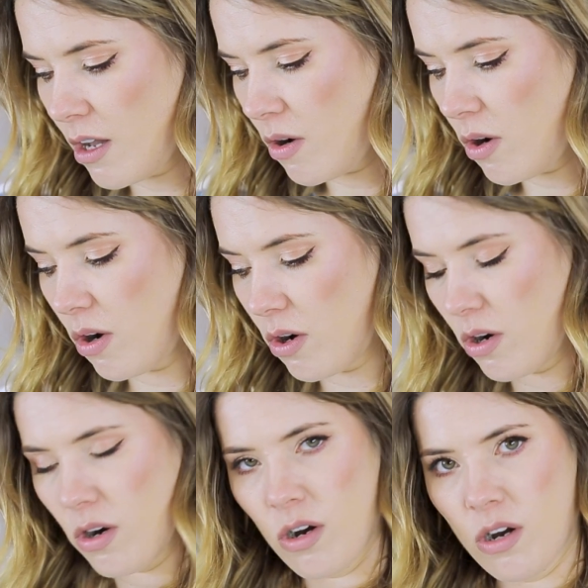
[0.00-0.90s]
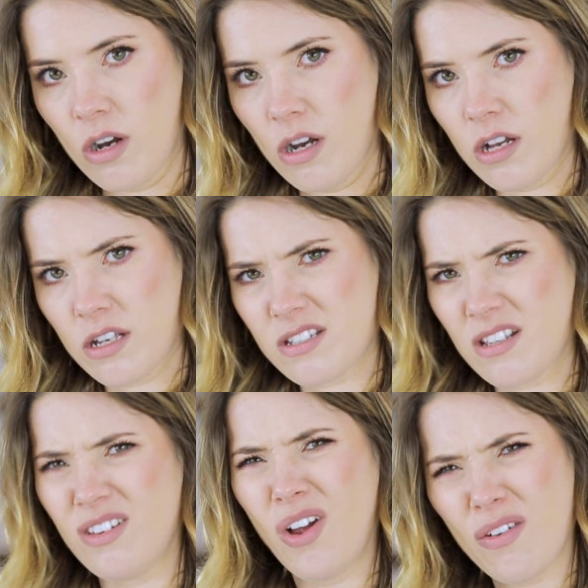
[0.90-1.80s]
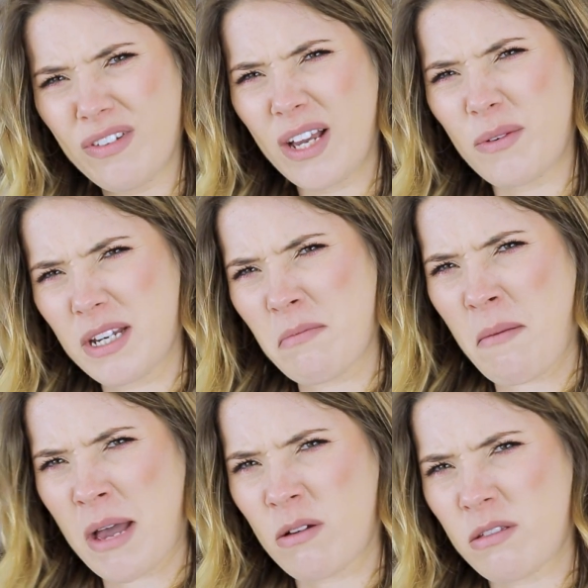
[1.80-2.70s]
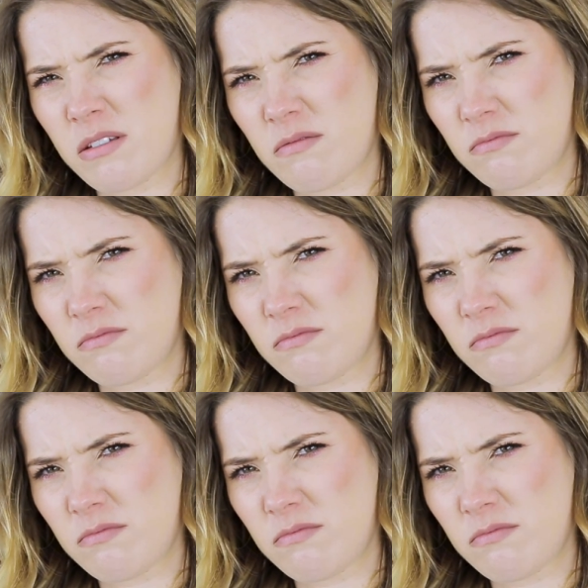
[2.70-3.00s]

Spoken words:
Oh, it's a lot of liquid in my mouth.